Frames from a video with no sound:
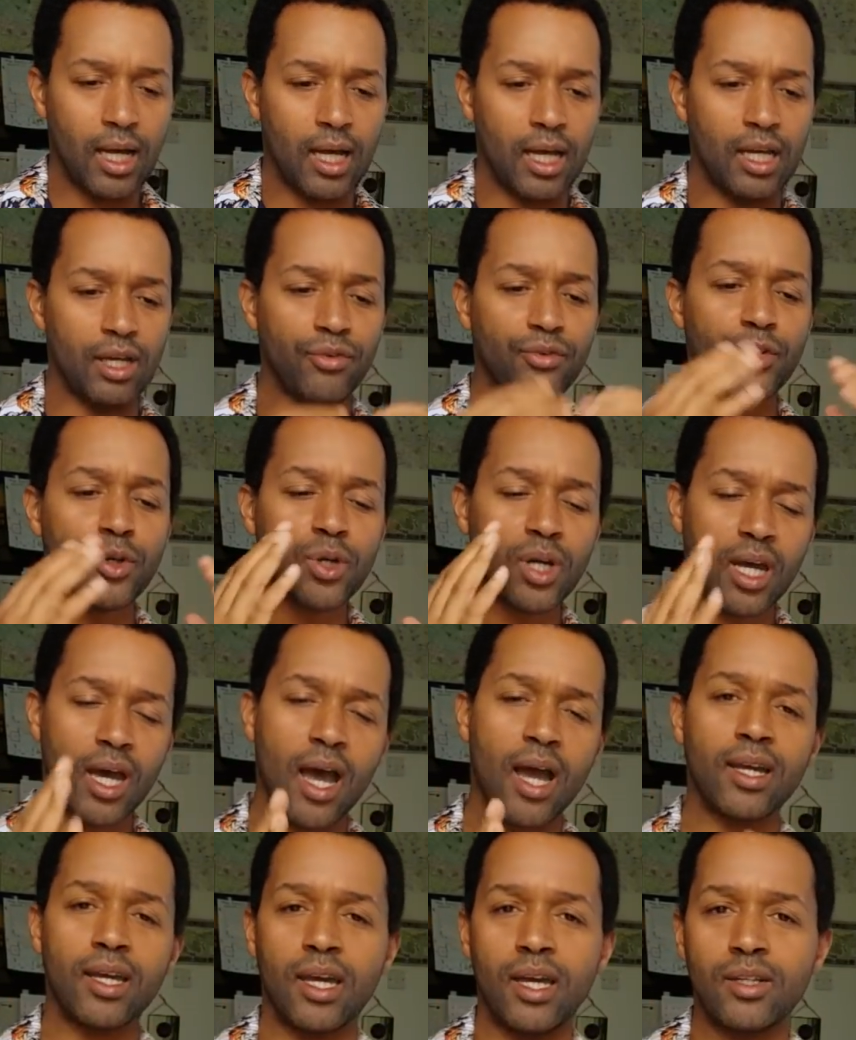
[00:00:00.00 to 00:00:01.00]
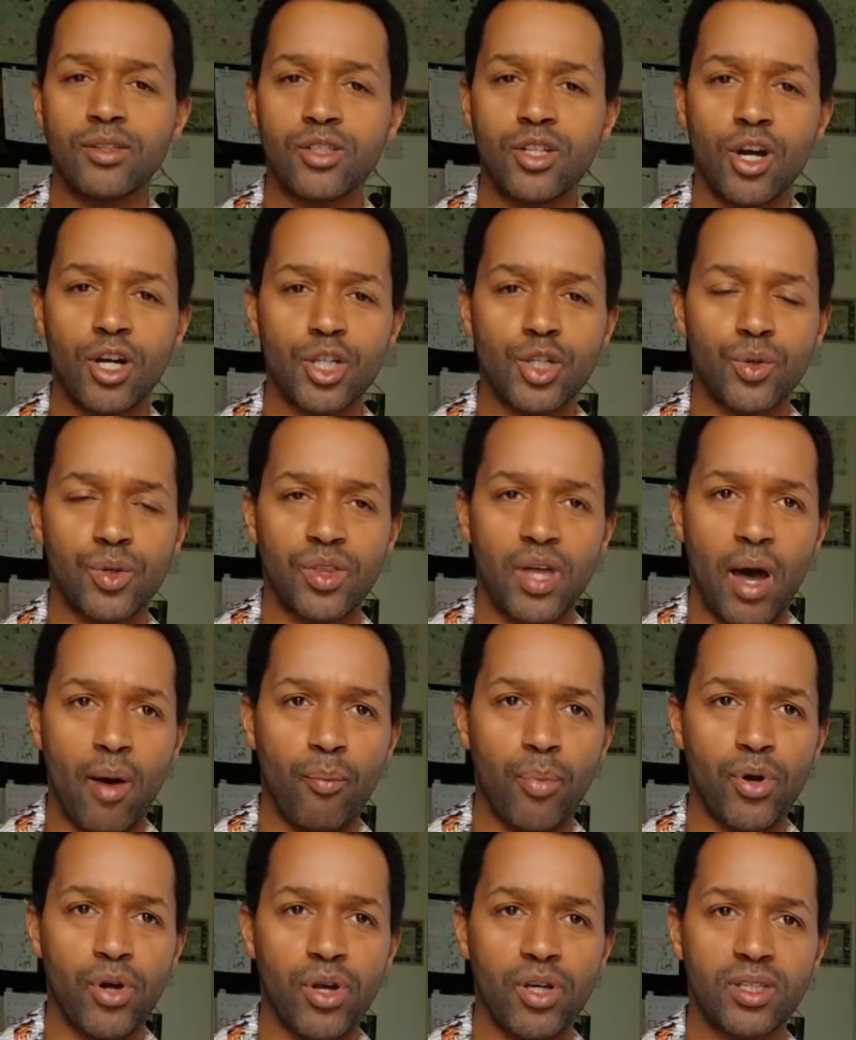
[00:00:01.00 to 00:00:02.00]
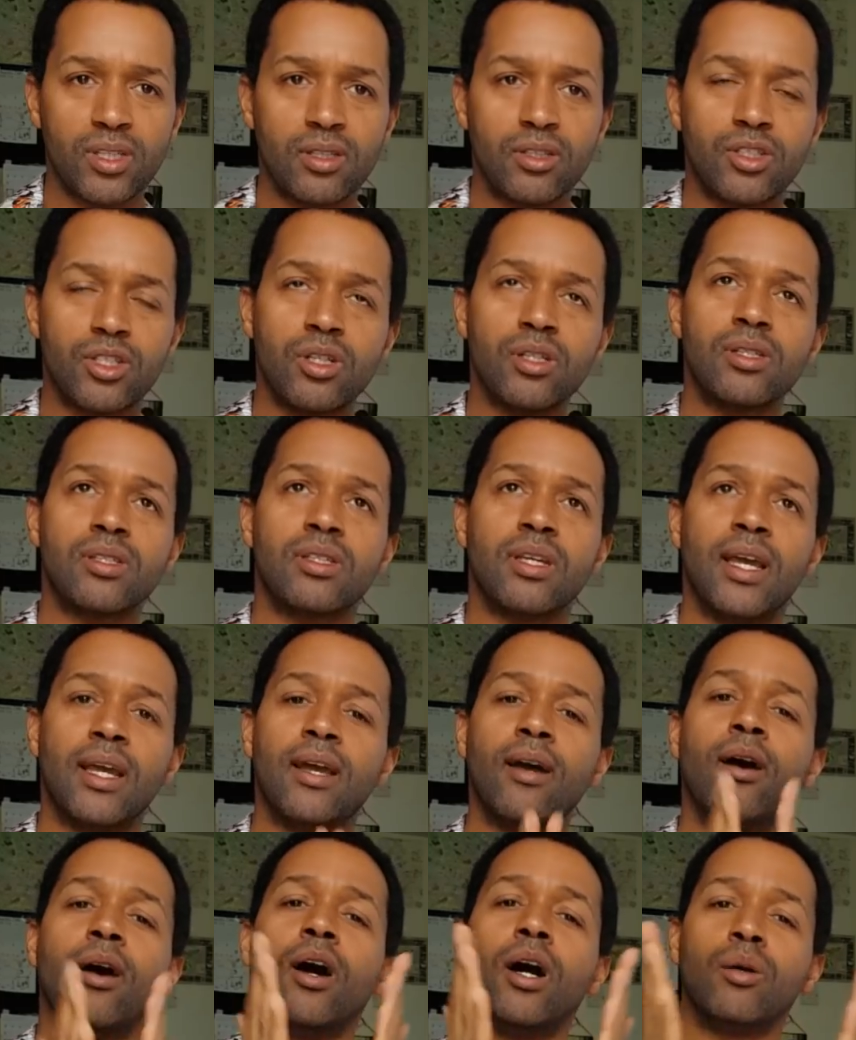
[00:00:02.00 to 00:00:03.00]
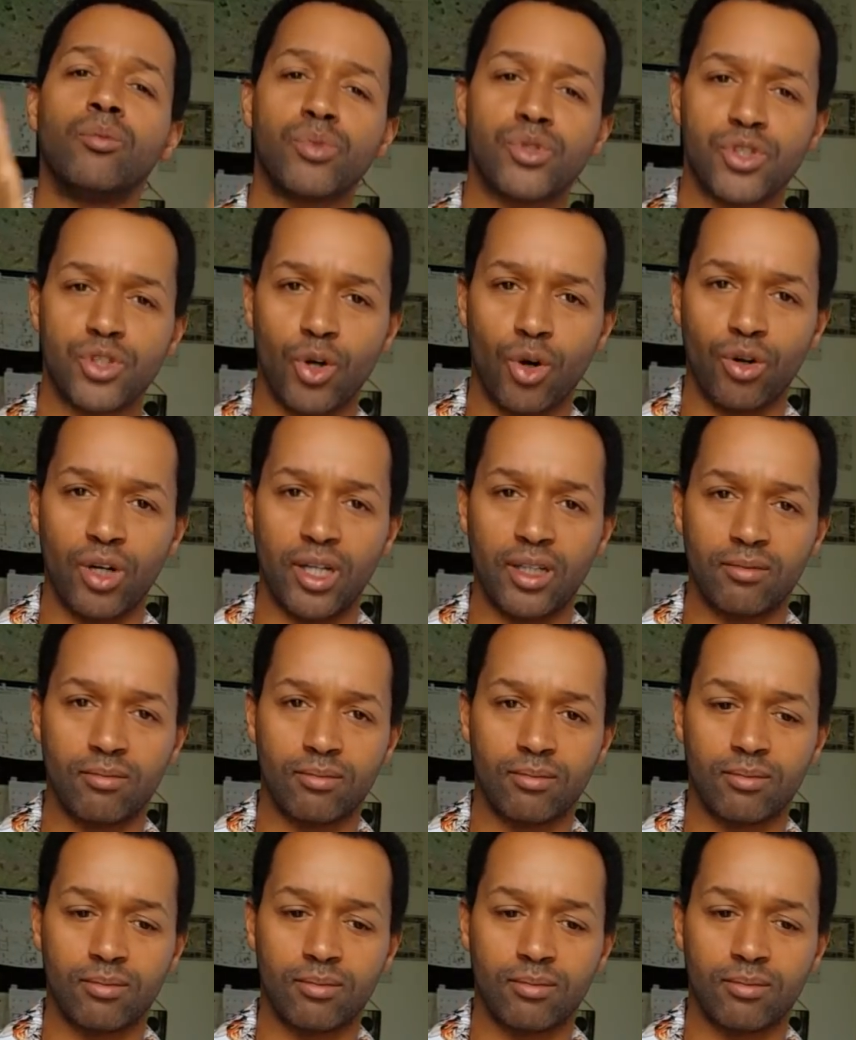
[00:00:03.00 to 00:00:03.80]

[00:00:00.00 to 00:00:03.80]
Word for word: if you can get in touch with that person, just say, I'm sorry,